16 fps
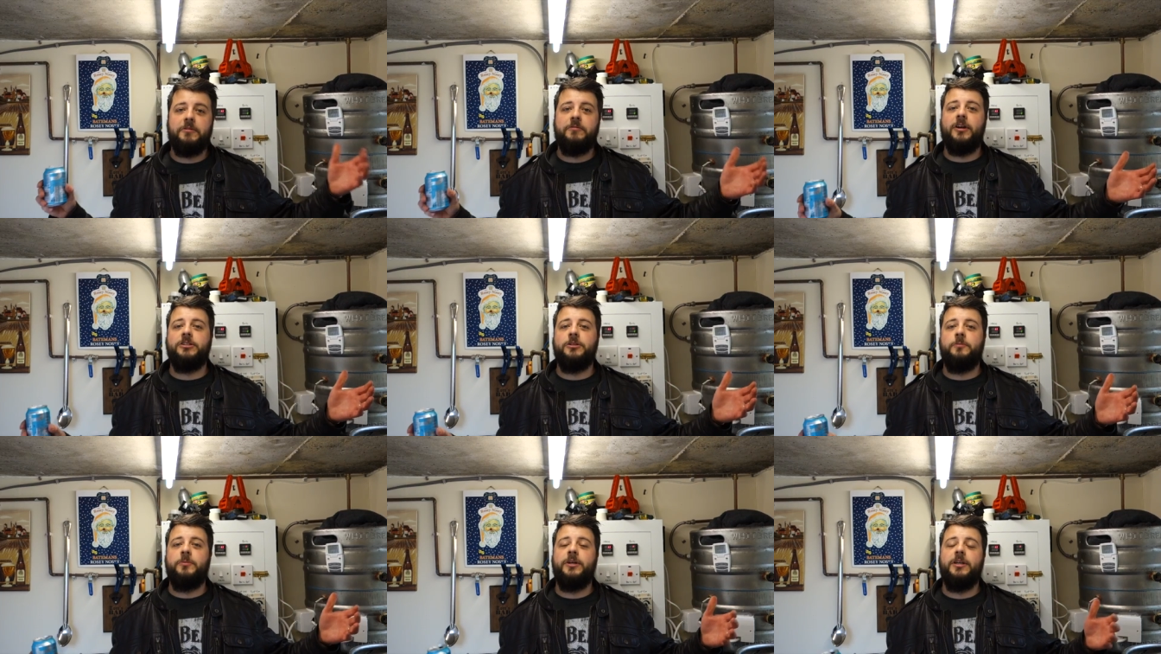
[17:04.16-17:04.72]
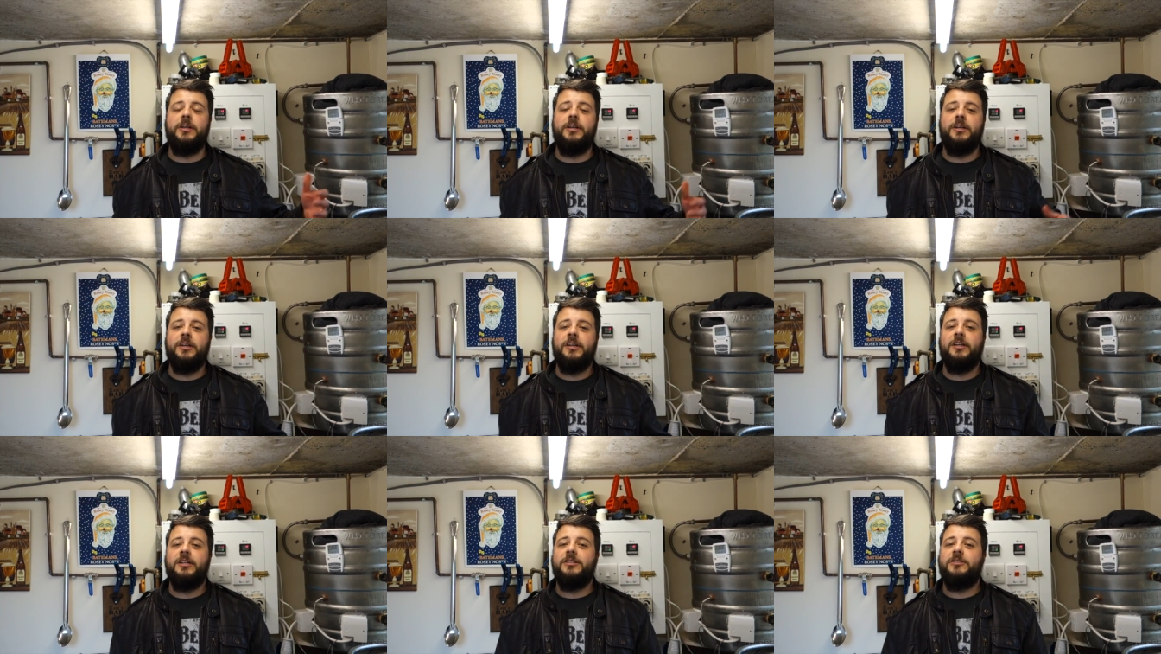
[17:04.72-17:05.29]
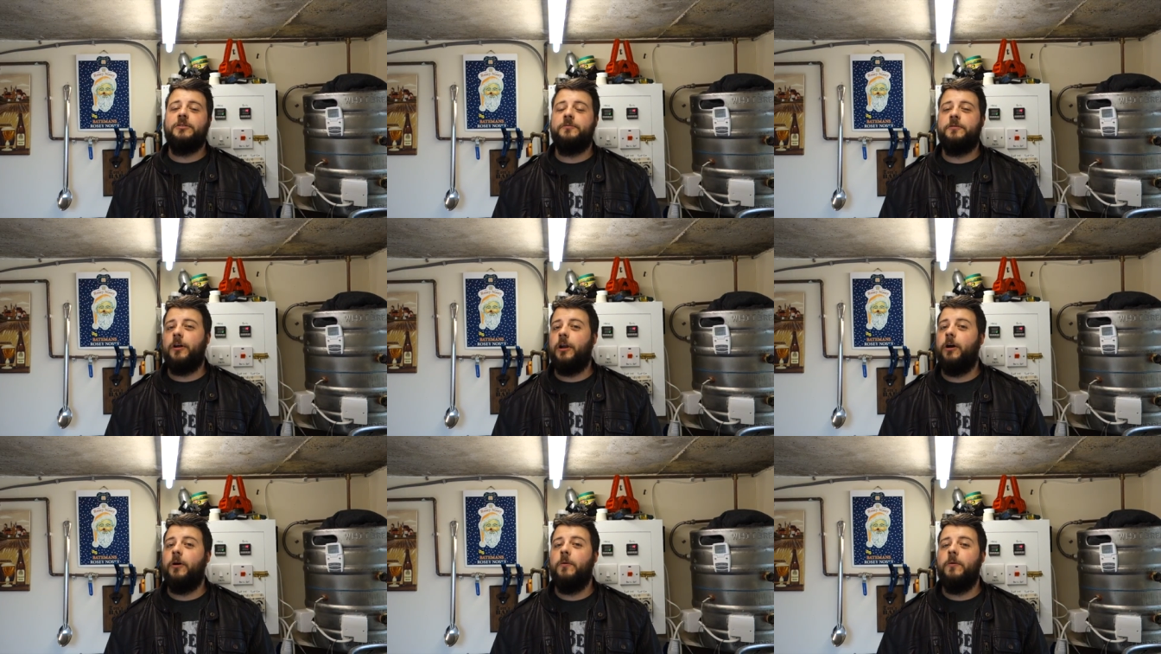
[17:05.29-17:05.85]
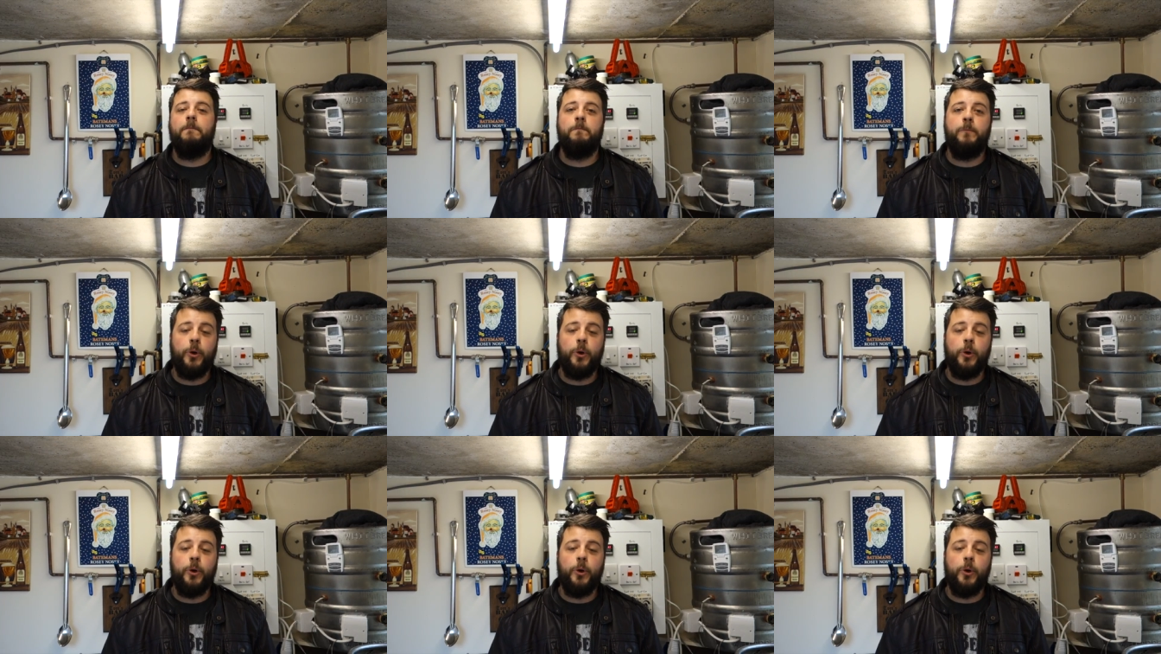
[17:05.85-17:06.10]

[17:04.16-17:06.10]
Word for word: a recipe to follow.